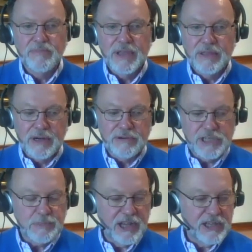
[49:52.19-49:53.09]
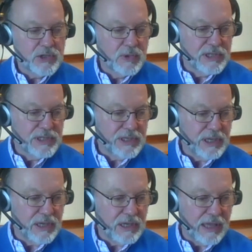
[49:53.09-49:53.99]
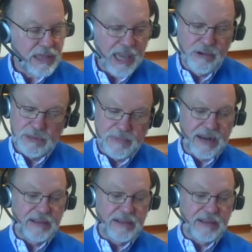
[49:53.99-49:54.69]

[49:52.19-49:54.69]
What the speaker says: their response was I think it was about